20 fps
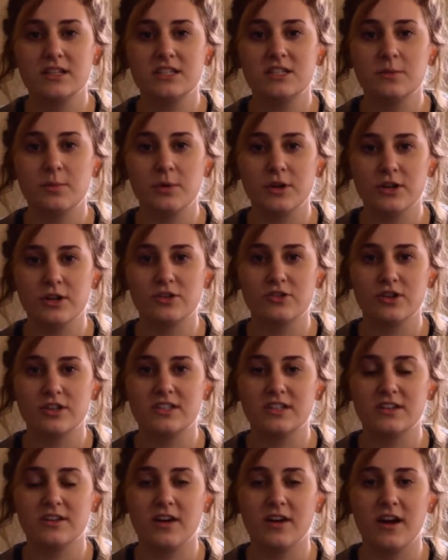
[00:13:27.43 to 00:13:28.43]
to put your
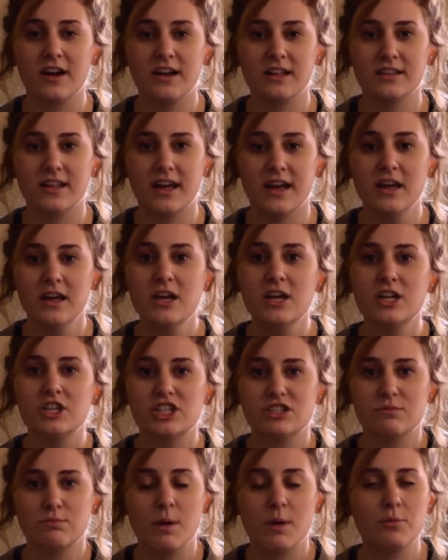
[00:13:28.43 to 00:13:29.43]
trust in God, and that
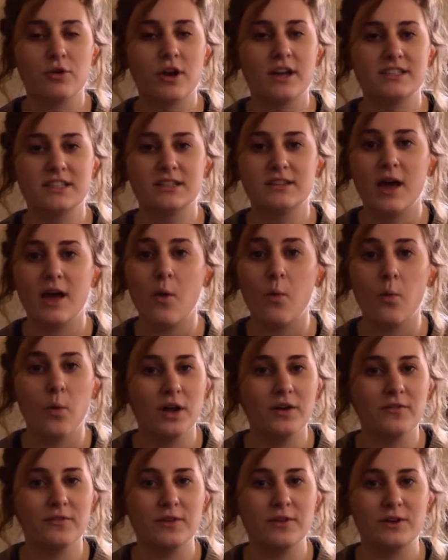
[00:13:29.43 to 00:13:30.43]
just memorizing that
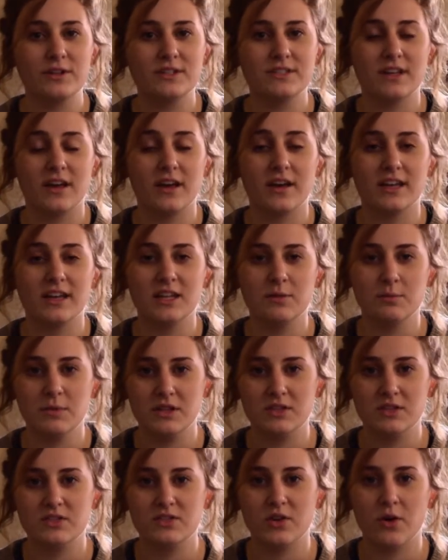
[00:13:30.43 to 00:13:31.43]
one verse can
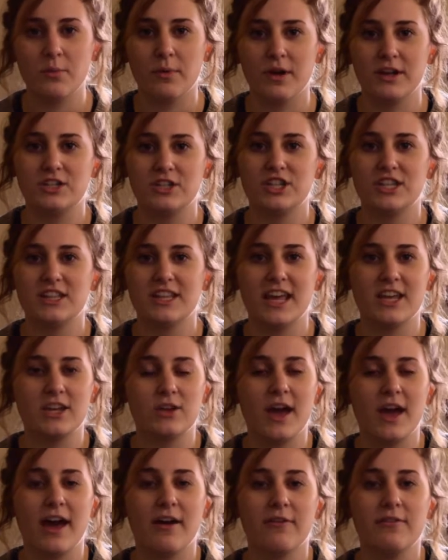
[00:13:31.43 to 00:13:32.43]
mean so much, and that
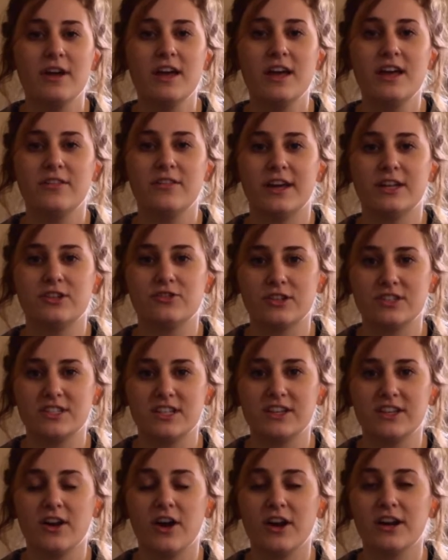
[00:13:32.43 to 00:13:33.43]
you have that
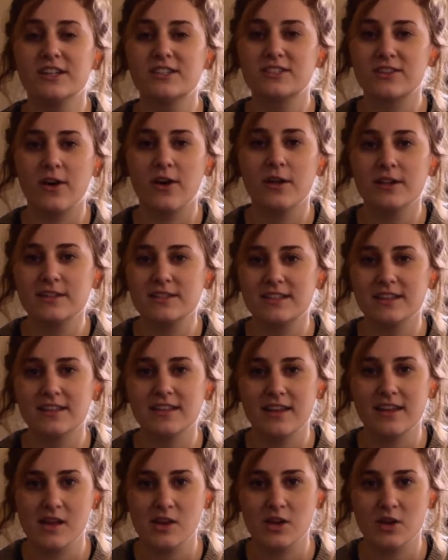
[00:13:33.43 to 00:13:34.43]
trust in God, and it's
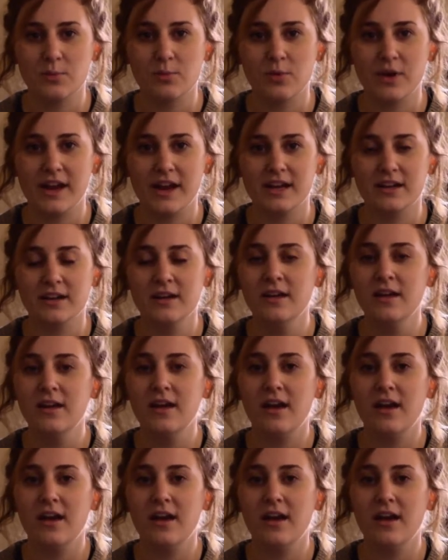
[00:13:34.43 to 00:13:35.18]
constantly in your brain